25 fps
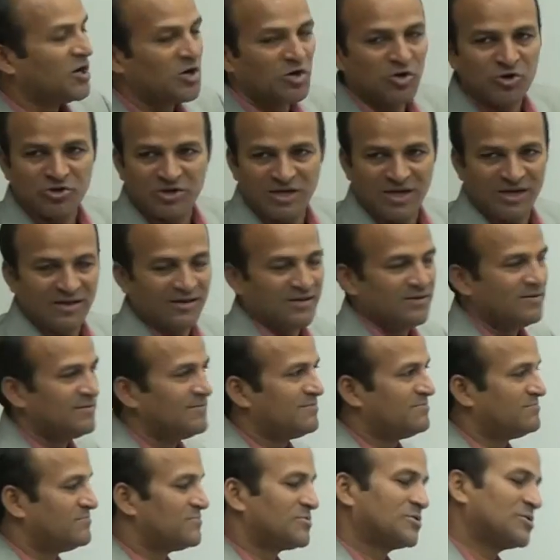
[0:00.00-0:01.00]
okay.
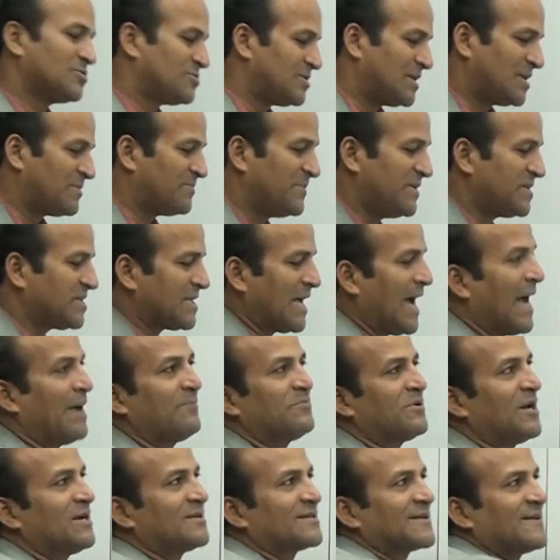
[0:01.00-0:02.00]
So that means I
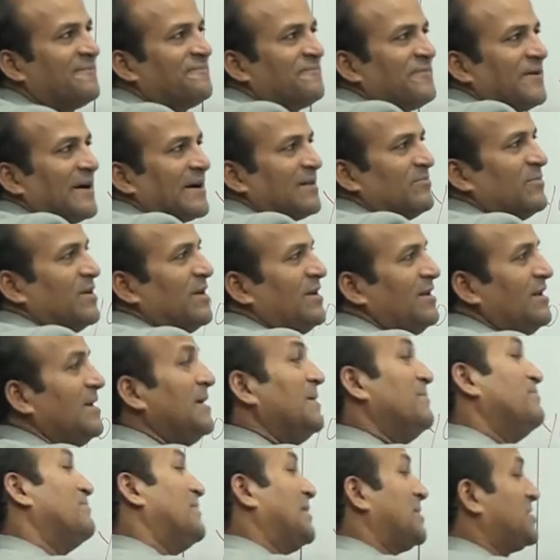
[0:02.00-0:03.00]
am not comfortable,
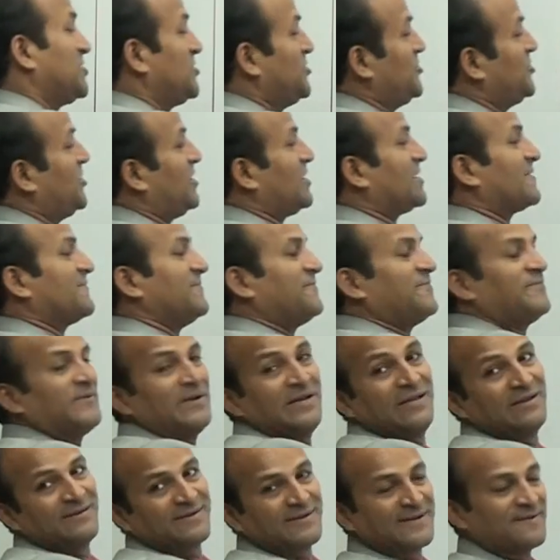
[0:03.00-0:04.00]
but you are
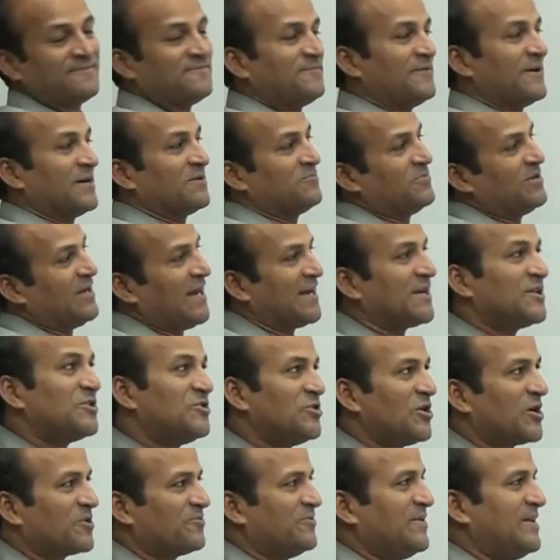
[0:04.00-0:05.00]
feeling comfortable and
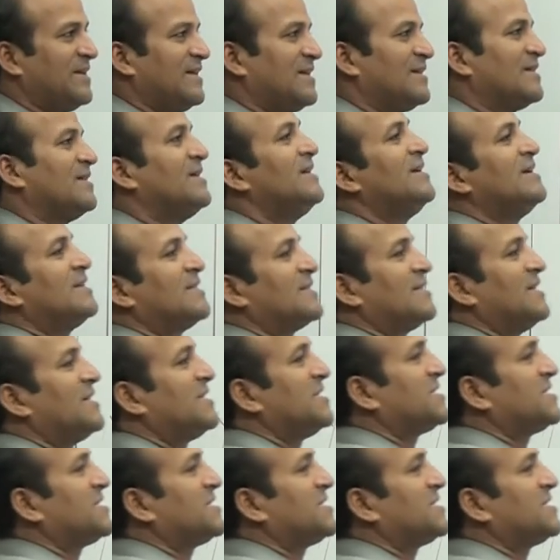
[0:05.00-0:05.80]
you are winning. That